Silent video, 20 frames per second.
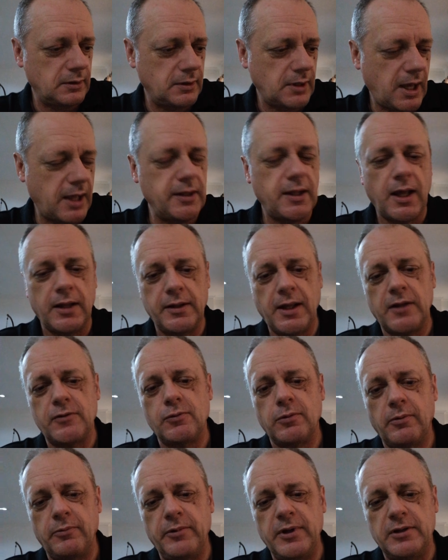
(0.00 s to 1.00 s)
and
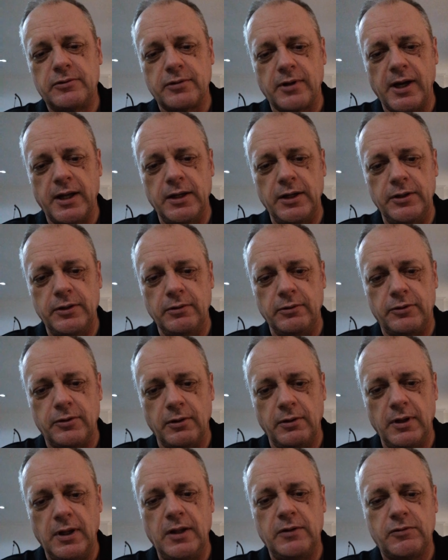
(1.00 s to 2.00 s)
that's what we try to do
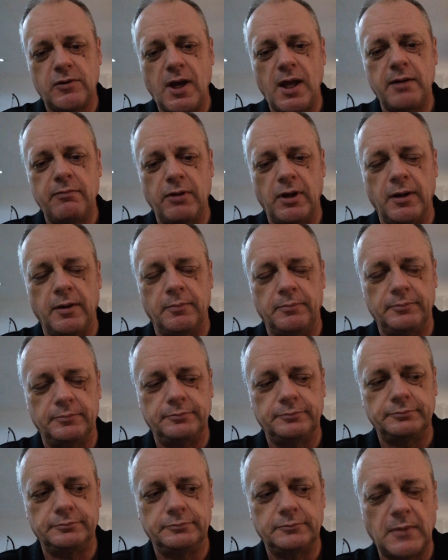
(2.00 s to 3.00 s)
too. It's kind of
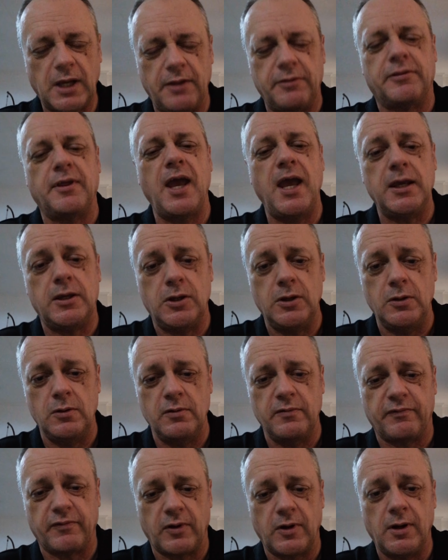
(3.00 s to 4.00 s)
a thank
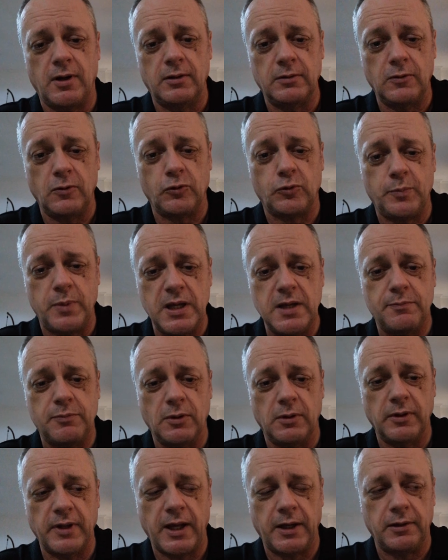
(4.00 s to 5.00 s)
you for all those
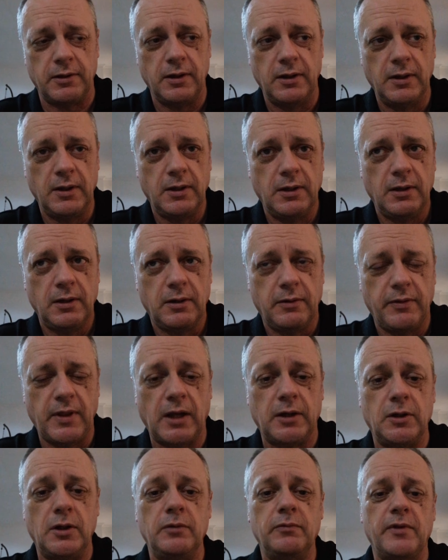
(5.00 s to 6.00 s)
people
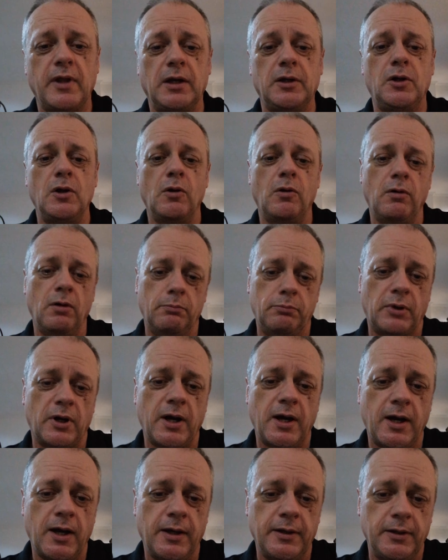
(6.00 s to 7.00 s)
that go
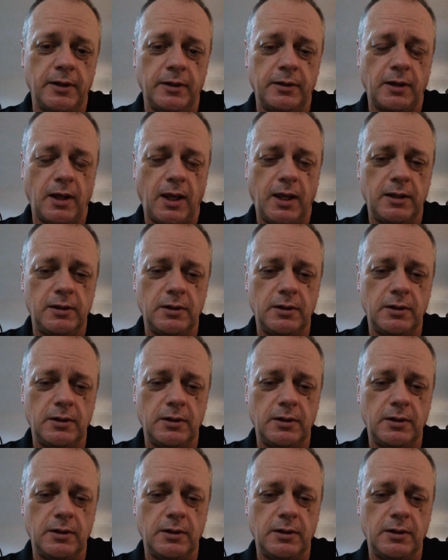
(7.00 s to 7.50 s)
abroad, and